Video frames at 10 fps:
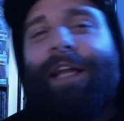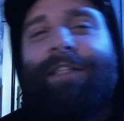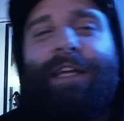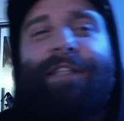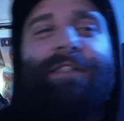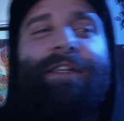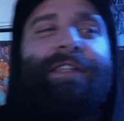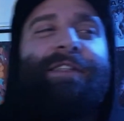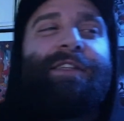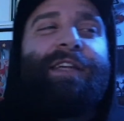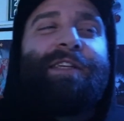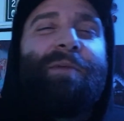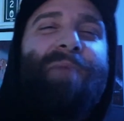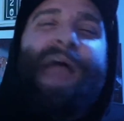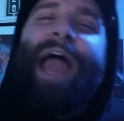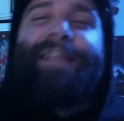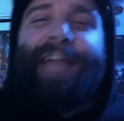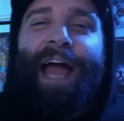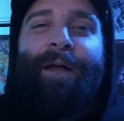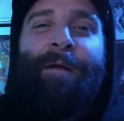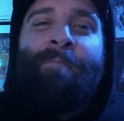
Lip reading: He's a bad guy.